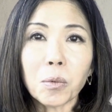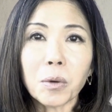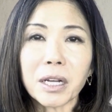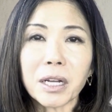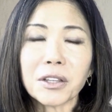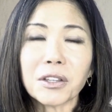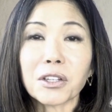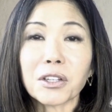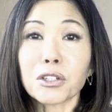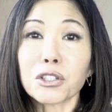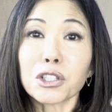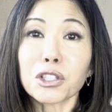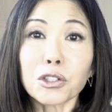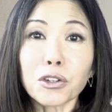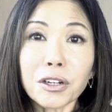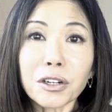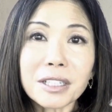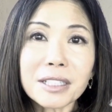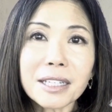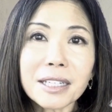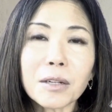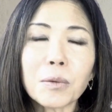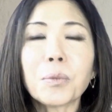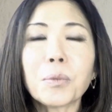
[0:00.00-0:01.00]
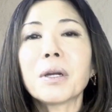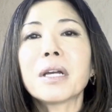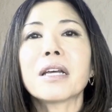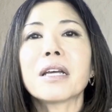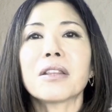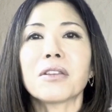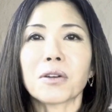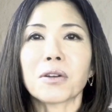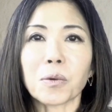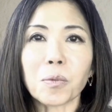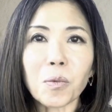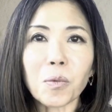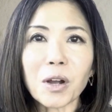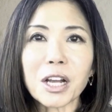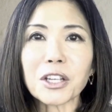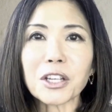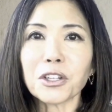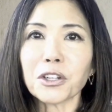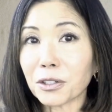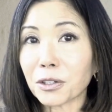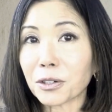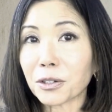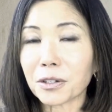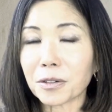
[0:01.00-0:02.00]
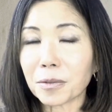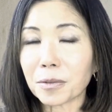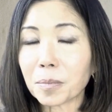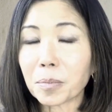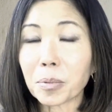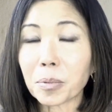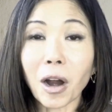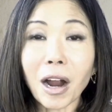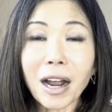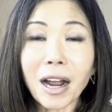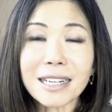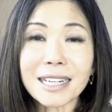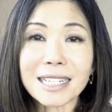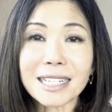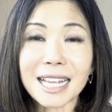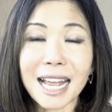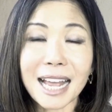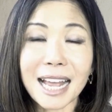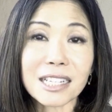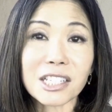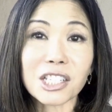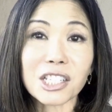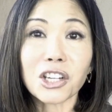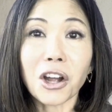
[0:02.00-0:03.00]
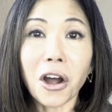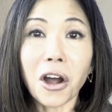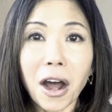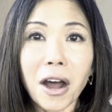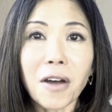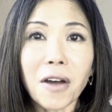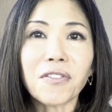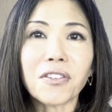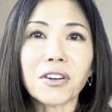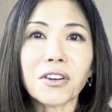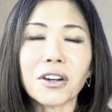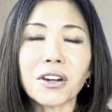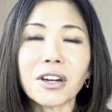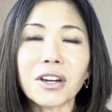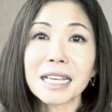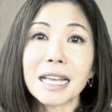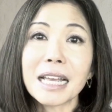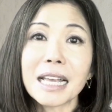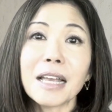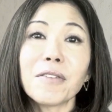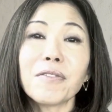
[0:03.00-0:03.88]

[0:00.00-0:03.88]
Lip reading: what they're struggling with or what your product has to offer,